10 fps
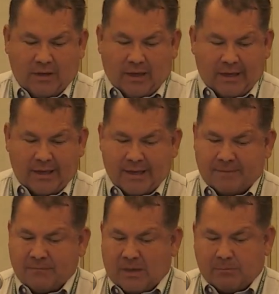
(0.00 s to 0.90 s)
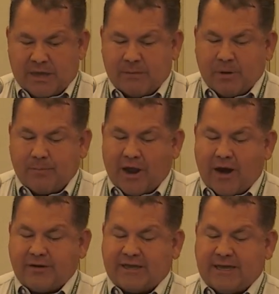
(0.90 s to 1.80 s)
Um, being
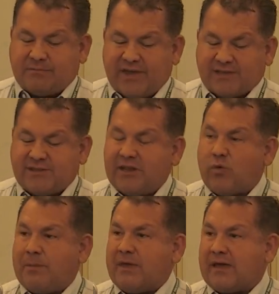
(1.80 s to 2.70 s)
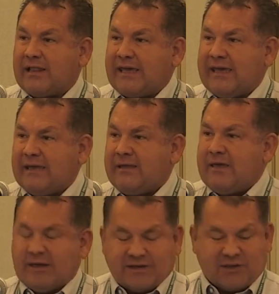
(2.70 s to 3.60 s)
prepared to keep testing equipment clean, because